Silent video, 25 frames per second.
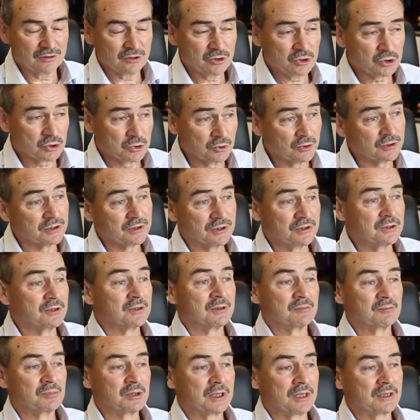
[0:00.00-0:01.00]
shorter
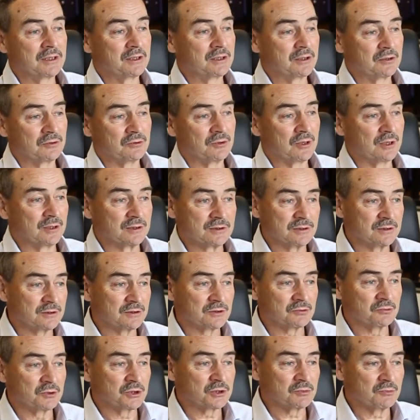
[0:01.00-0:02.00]
term planning
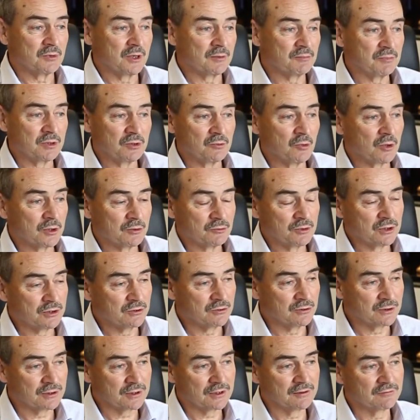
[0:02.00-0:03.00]
horizons, which might be what are we
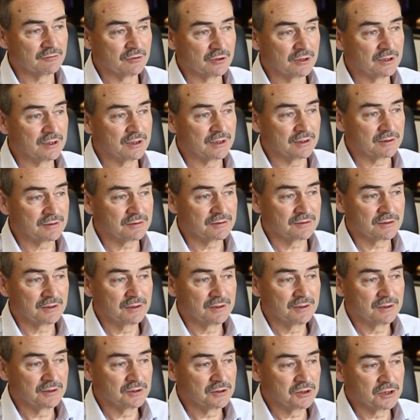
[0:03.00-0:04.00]
doing over the next
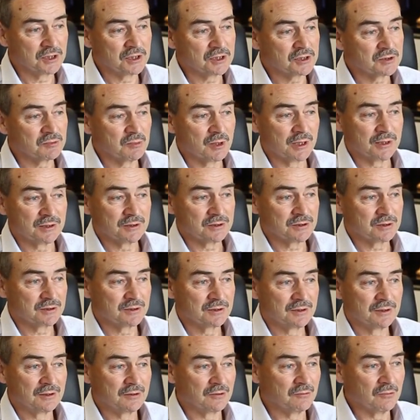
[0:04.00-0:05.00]
6 months,
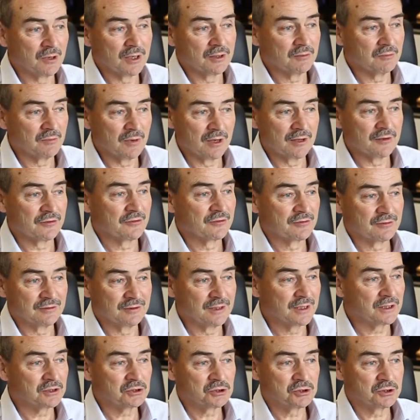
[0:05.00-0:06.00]
1 month,
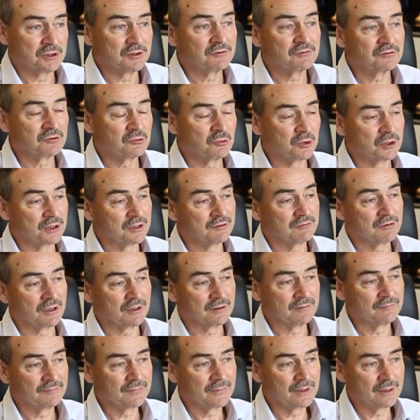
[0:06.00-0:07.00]
next shift, whatever.
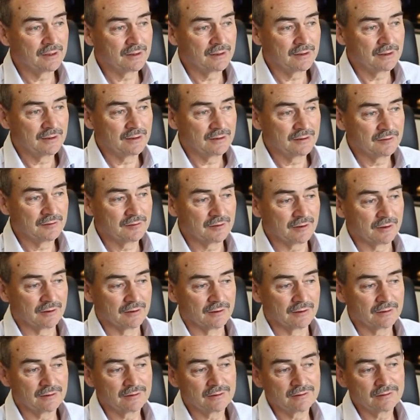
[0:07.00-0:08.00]

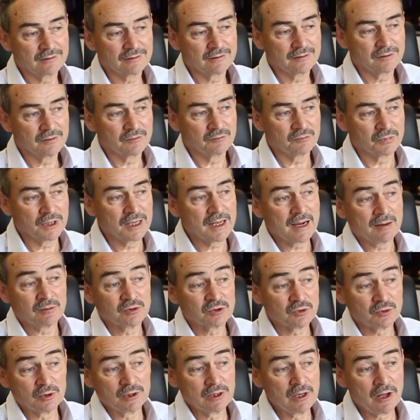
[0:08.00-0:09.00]
So being
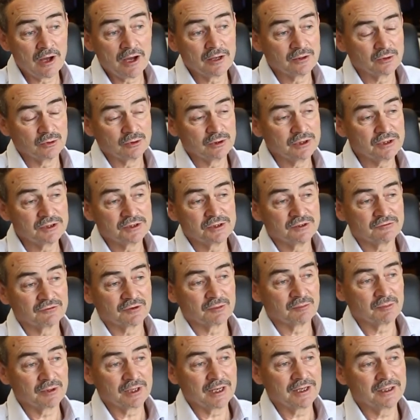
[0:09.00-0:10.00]
able to align all these
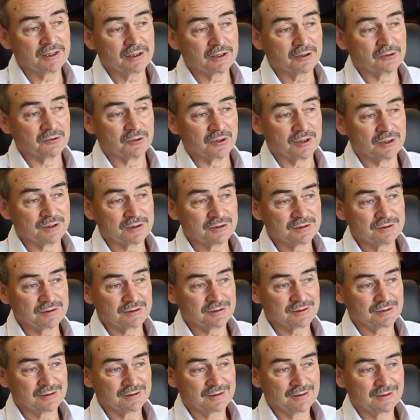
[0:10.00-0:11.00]
different planning
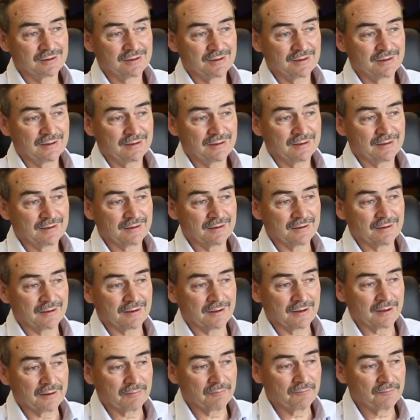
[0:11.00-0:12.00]
horizons
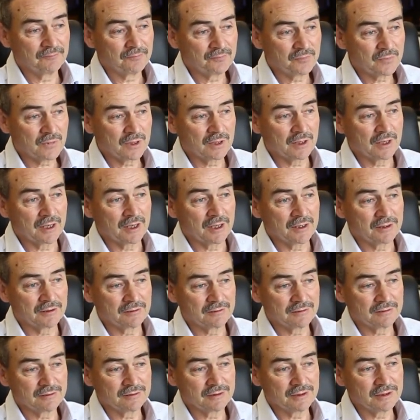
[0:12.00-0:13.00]

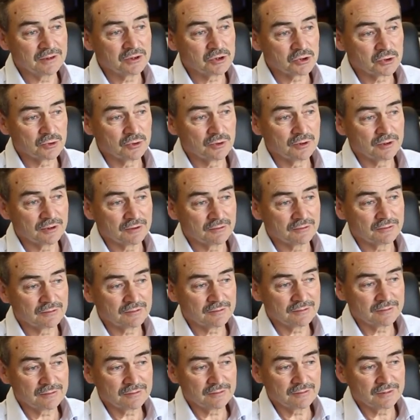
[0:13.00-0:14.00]
and ensure that
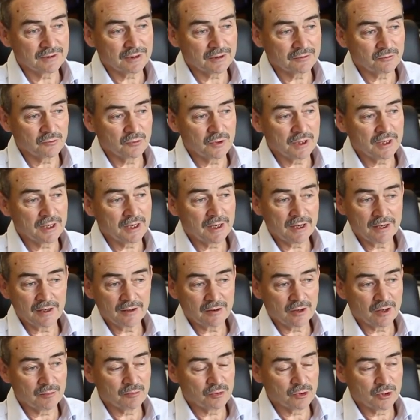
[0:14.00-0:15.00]
we
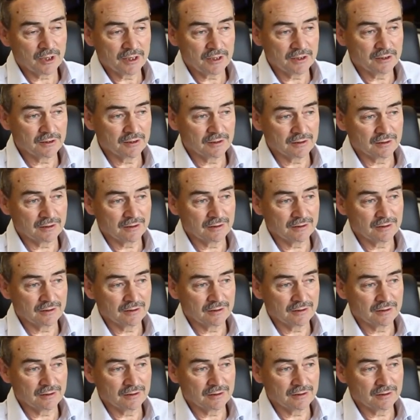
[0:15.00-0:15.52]
are operating in